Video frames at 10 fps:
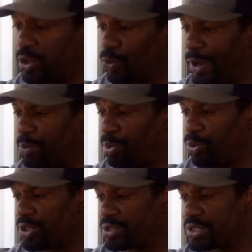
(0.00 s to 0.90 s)
around
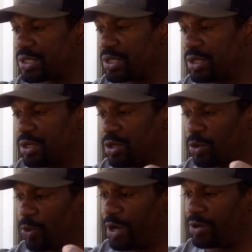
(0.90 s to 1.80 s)
points,
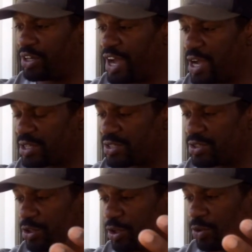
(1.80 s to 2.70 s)
around docks,
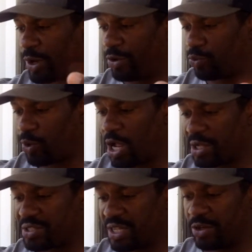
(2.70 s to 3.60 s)
around
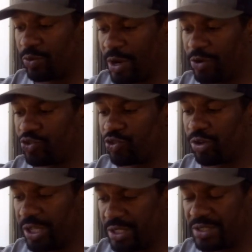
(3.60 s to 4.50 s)
rocks, and around
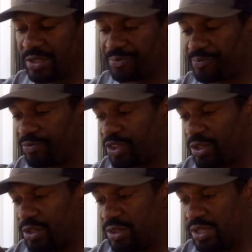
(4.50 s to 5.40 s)
trees.
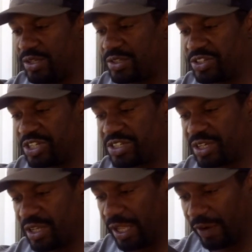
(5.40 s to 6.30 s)
The
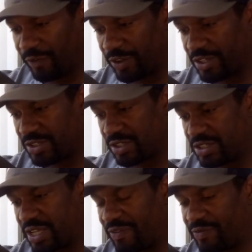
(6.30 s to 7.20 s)
suggested gear for this is a
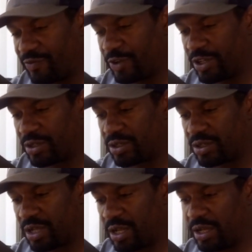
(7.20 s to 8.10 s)
7-foot
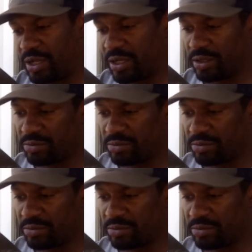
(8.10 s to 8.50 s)
a